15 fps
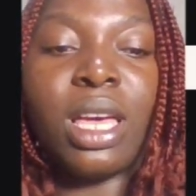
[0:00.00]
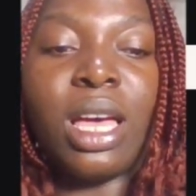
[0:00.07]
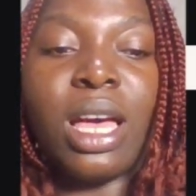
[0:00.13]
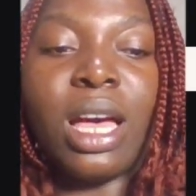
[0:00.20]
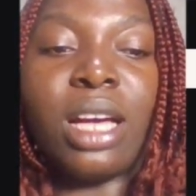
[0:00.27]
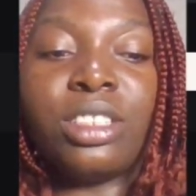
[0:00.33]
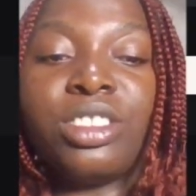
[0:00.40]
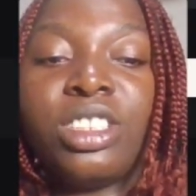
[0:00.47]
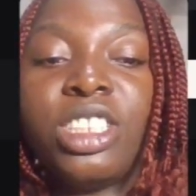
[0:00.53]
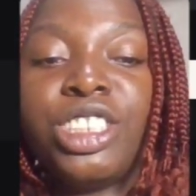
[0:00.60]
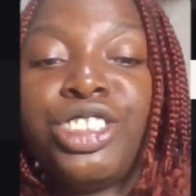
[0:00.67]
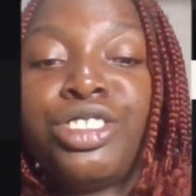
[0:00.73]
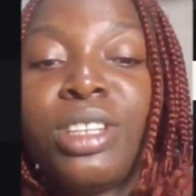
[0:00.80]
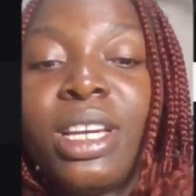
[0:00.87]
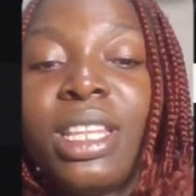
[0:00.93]
I actually
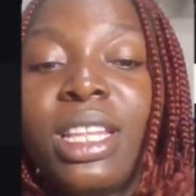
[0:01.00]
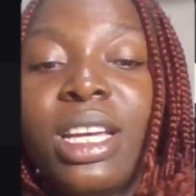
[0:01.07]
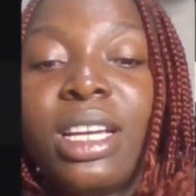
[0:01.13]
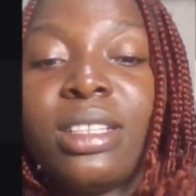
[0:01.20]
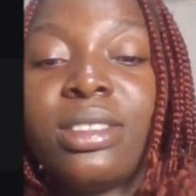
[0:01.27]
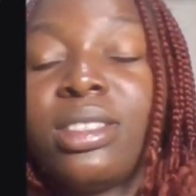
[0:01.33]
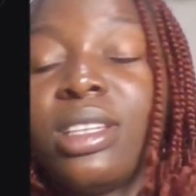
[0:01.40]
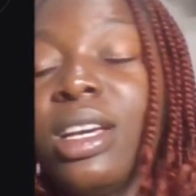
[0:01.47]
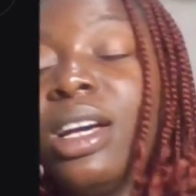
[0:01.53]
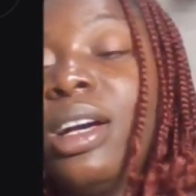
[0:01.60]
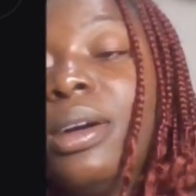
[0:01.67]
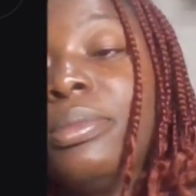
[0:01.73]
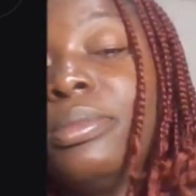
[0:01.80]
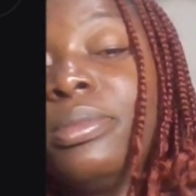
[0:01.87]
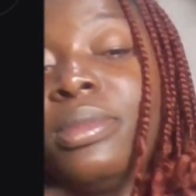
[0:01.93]
tried out
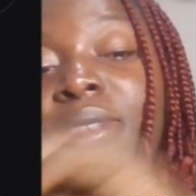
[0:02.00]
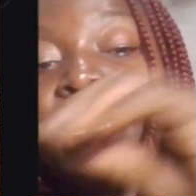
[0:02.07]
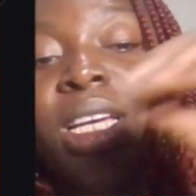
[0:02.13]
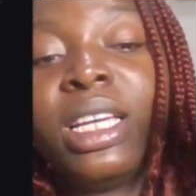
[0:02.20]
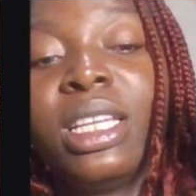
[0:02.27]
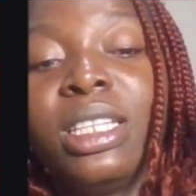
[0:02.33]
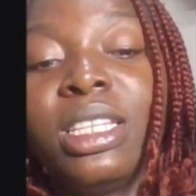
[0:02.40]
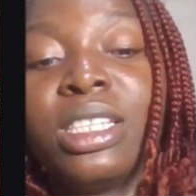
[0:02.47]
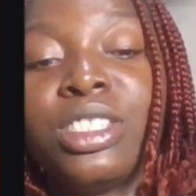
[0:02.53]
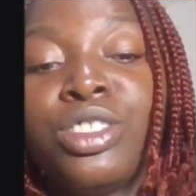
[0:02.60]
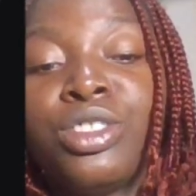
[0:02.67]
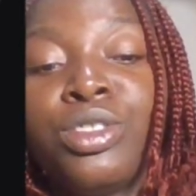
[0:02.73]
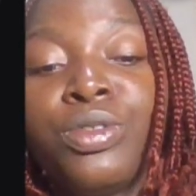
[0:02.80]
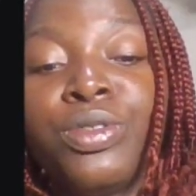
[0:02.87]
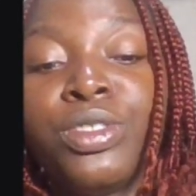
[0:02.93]
this
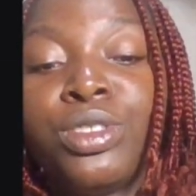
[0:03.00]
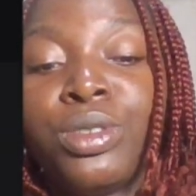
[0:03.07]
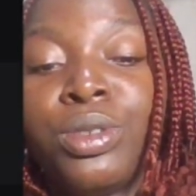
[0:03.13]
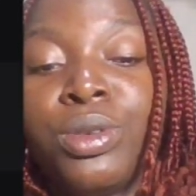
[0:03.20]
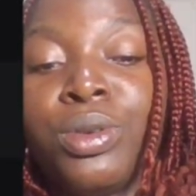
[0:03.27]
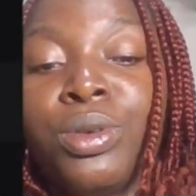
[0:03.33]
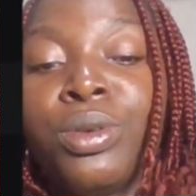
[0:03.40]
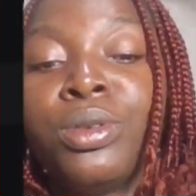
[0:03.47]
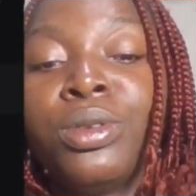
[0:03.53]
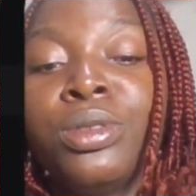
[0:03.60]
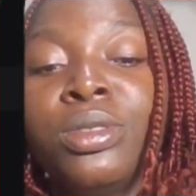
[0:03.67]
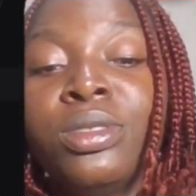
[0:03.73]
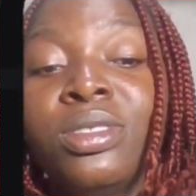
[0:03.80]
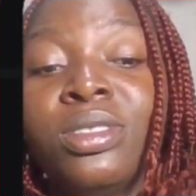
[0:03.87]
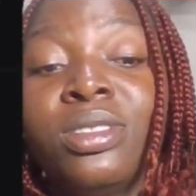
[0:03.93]
new feature
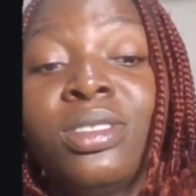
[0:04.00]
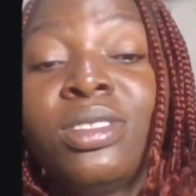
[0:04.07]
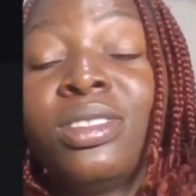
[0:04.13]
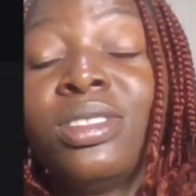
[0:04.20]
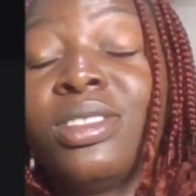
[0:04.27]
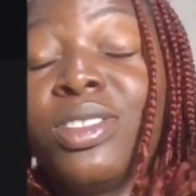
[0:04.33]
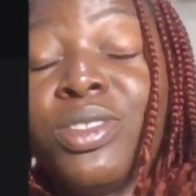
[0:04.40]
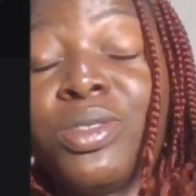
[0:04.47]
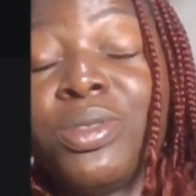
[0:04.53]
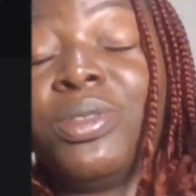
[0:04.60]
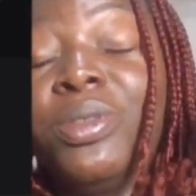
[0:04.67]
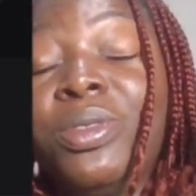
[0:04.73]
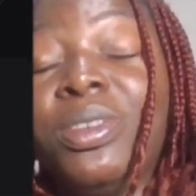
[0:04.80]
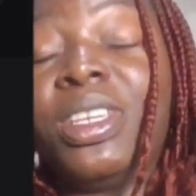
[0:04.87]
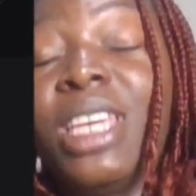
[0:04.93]
on
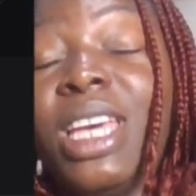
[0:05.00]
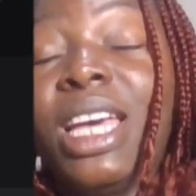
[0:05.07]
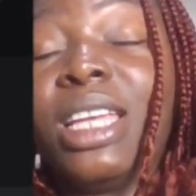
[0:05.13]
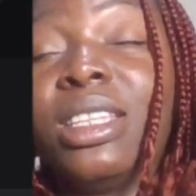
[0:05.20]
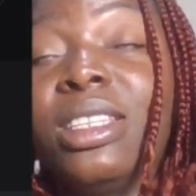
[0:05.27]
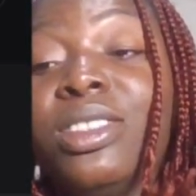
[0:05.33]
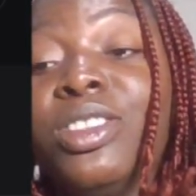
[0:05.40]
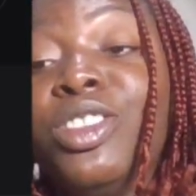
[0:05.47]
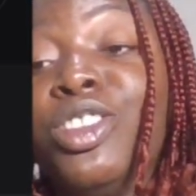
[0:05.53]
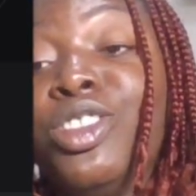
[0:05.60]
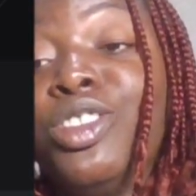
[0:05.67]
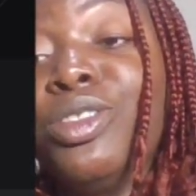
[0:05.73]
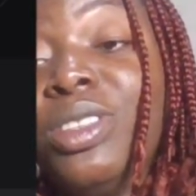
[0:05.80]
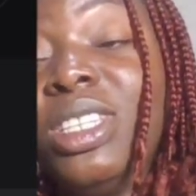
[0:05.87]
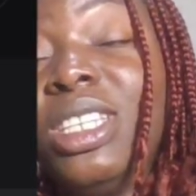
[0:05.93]
AI, the
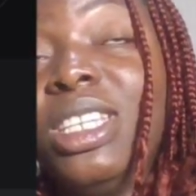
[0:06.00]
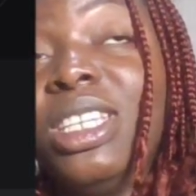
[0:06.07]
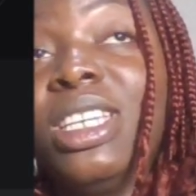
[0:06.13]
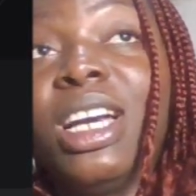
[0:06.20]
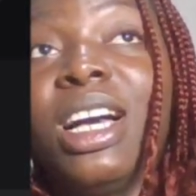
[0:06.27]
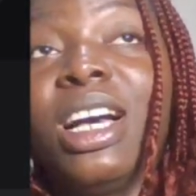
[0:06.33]
newly